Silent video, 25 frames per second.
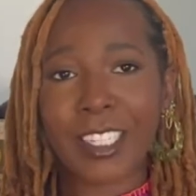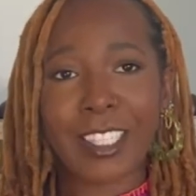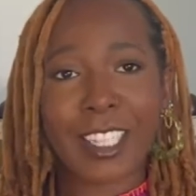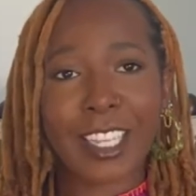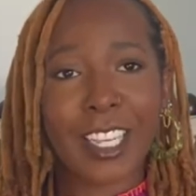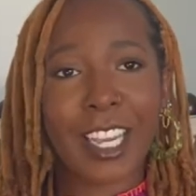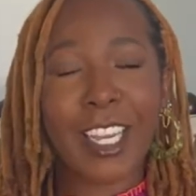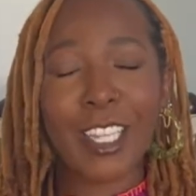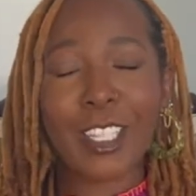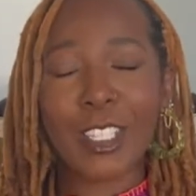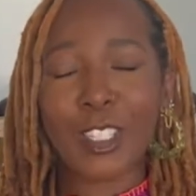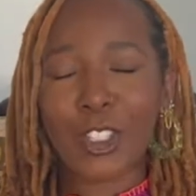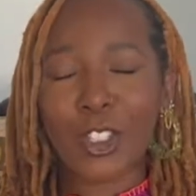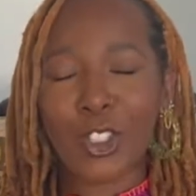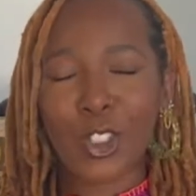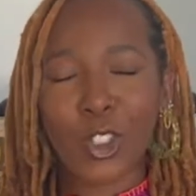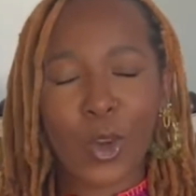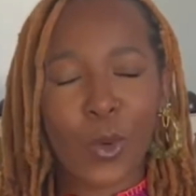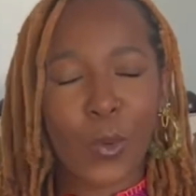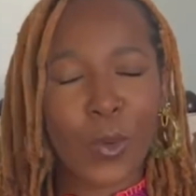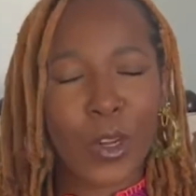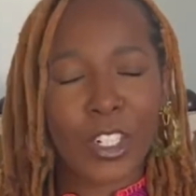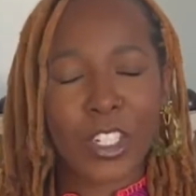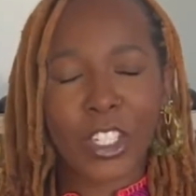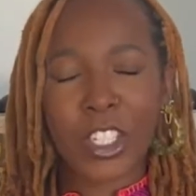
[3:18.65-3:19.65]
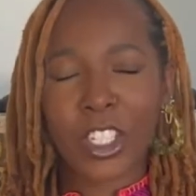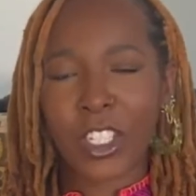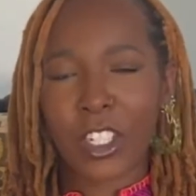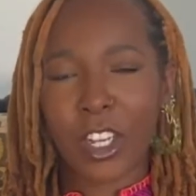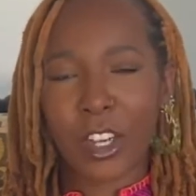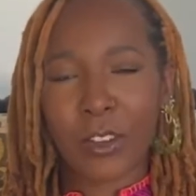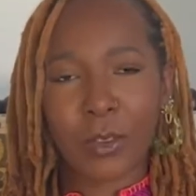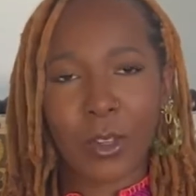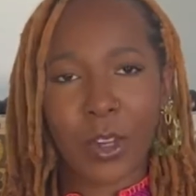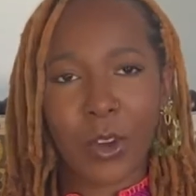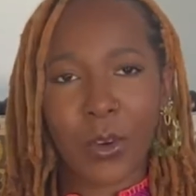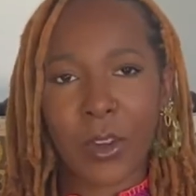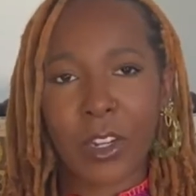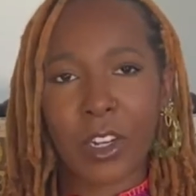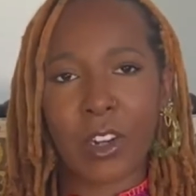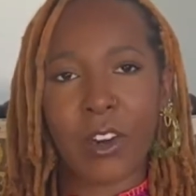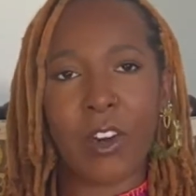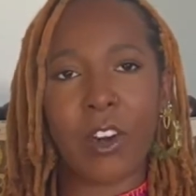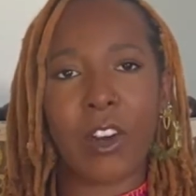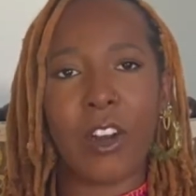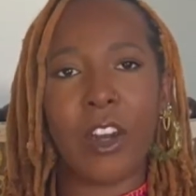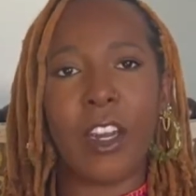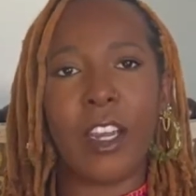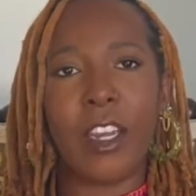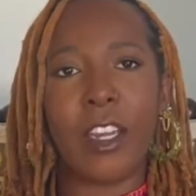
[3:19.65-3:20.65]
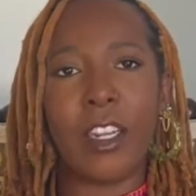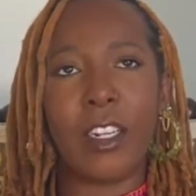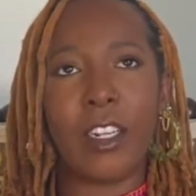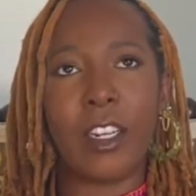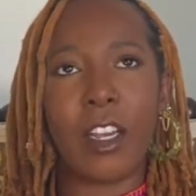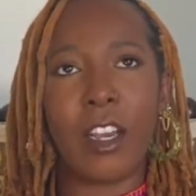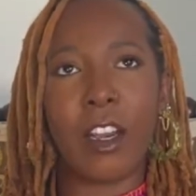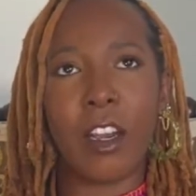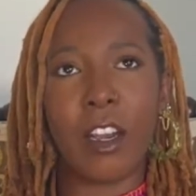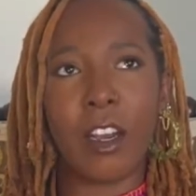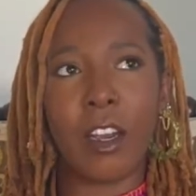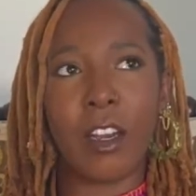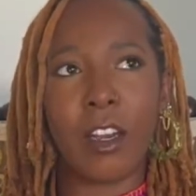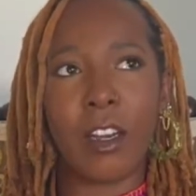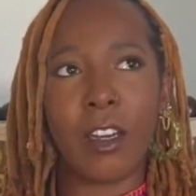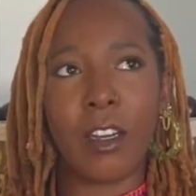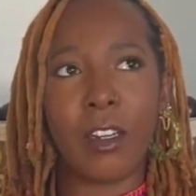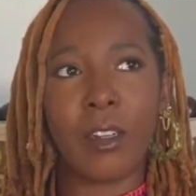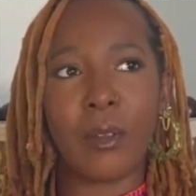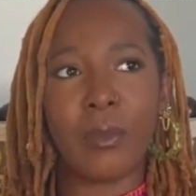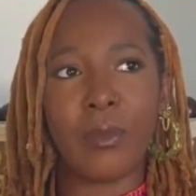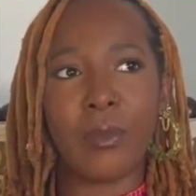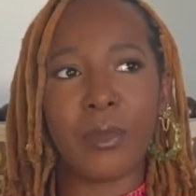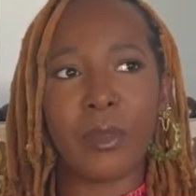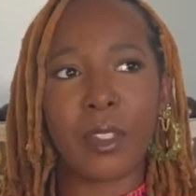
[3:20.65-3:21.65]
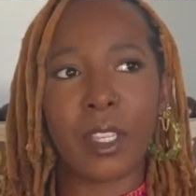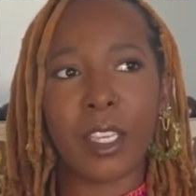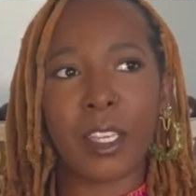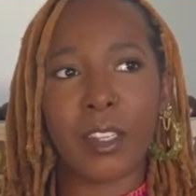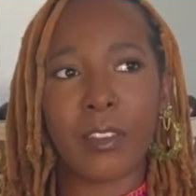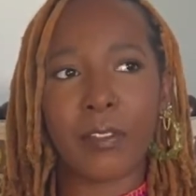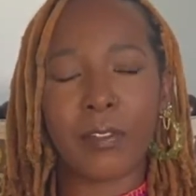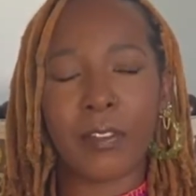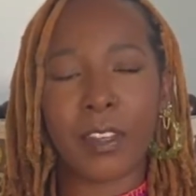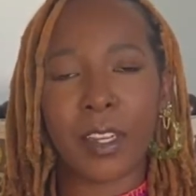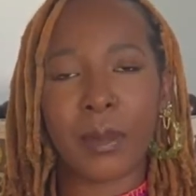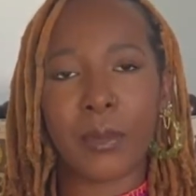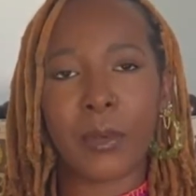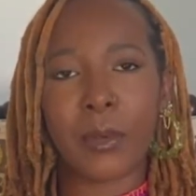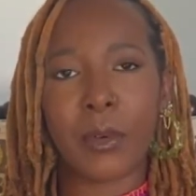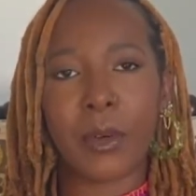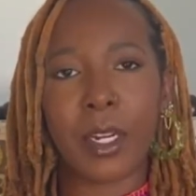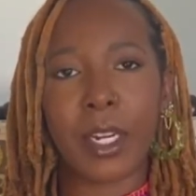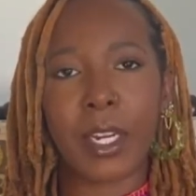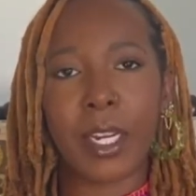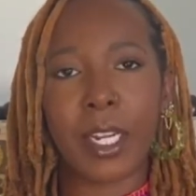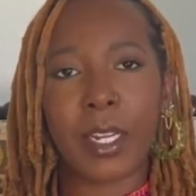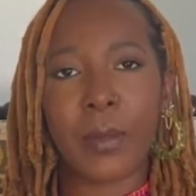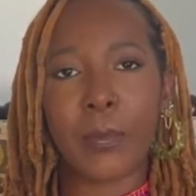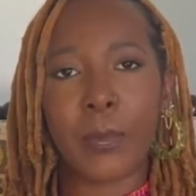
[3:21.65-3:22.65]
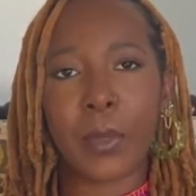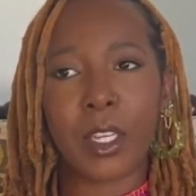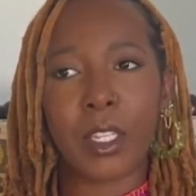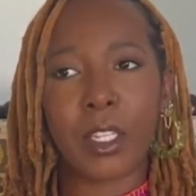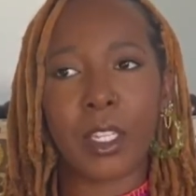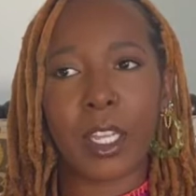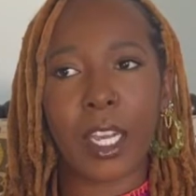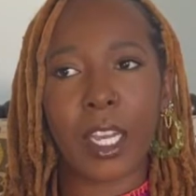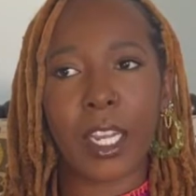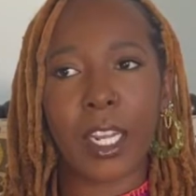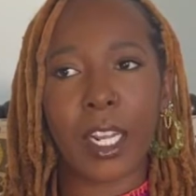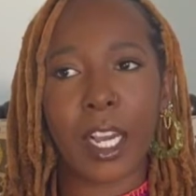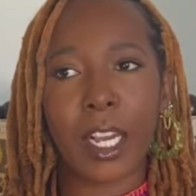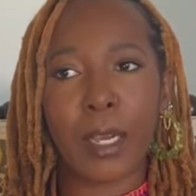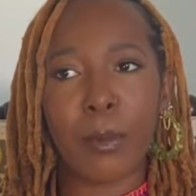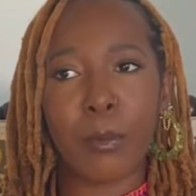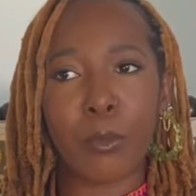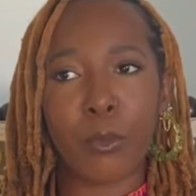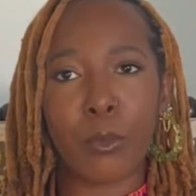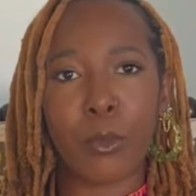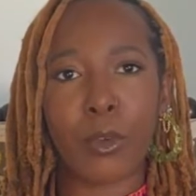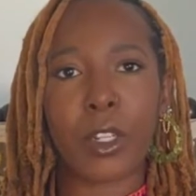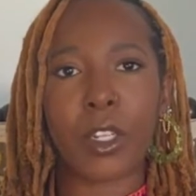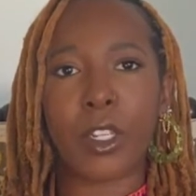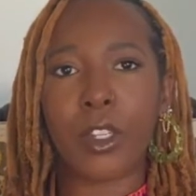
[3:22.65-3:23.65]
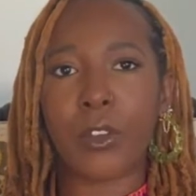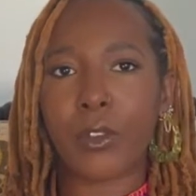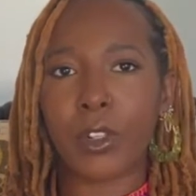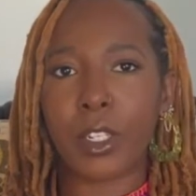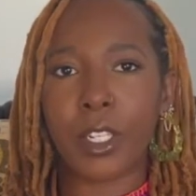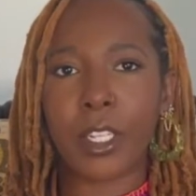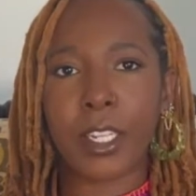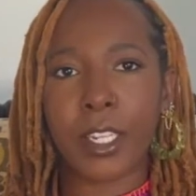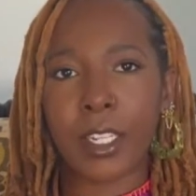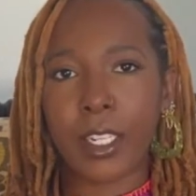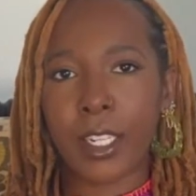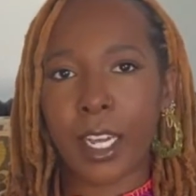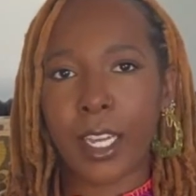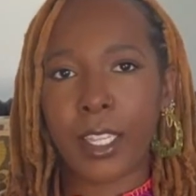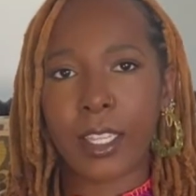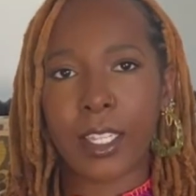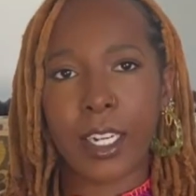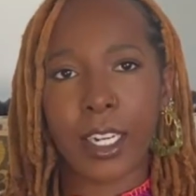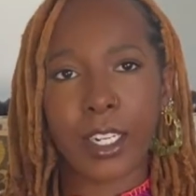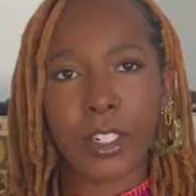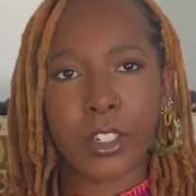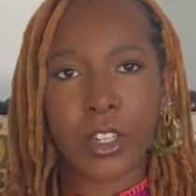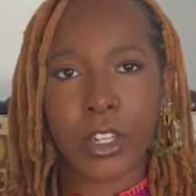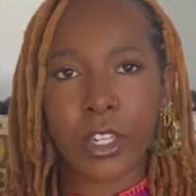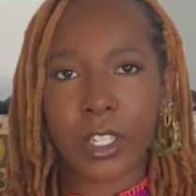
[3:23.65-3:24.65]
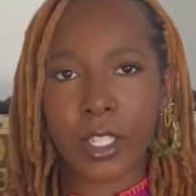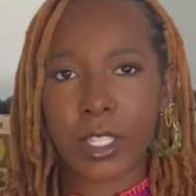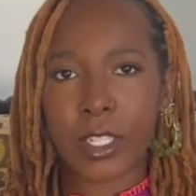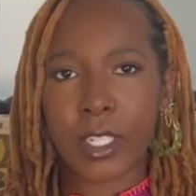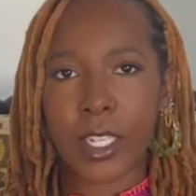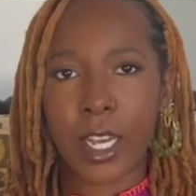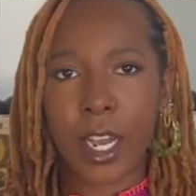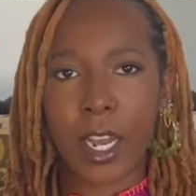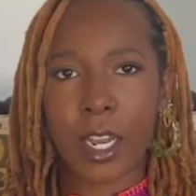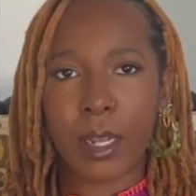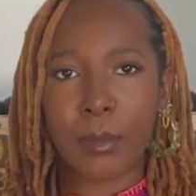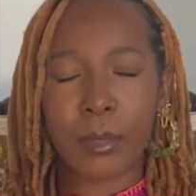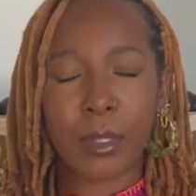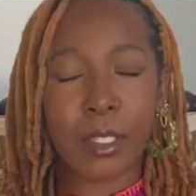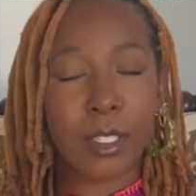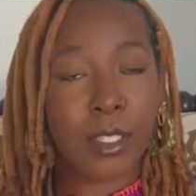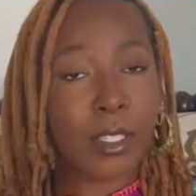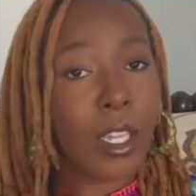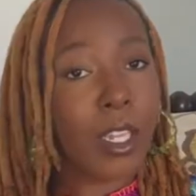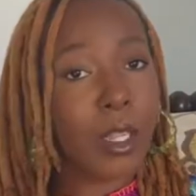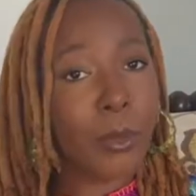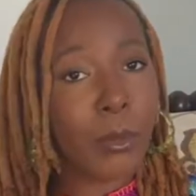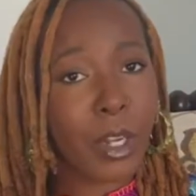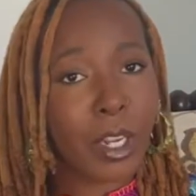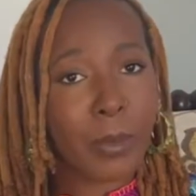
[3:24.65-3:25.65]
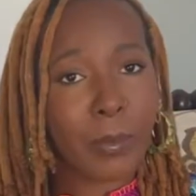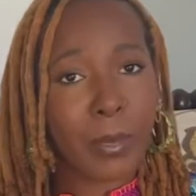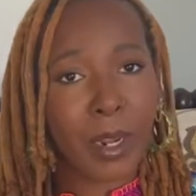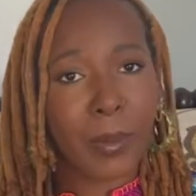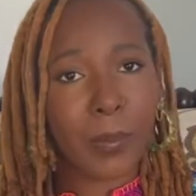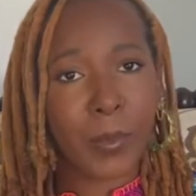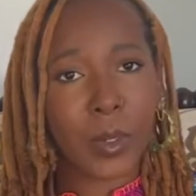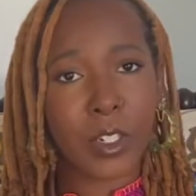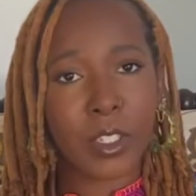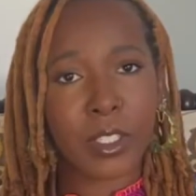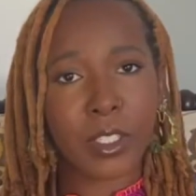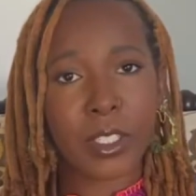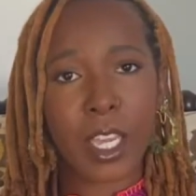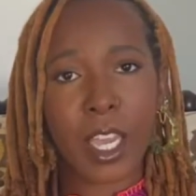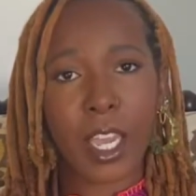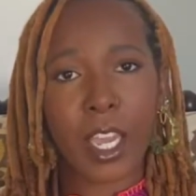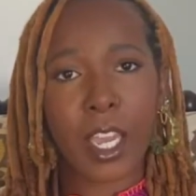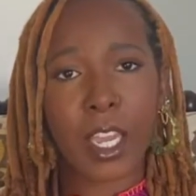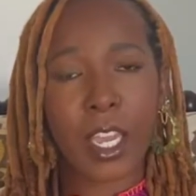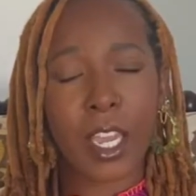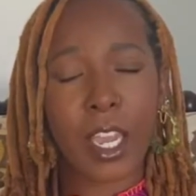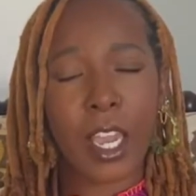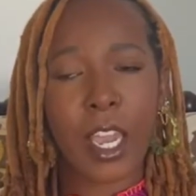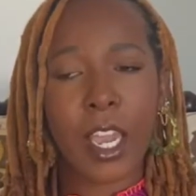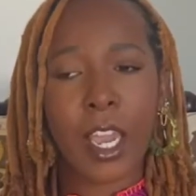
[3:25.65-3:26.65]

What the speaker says: I had so much stuff going on in February, but I'm really glad that I took the time to celebrate my birthday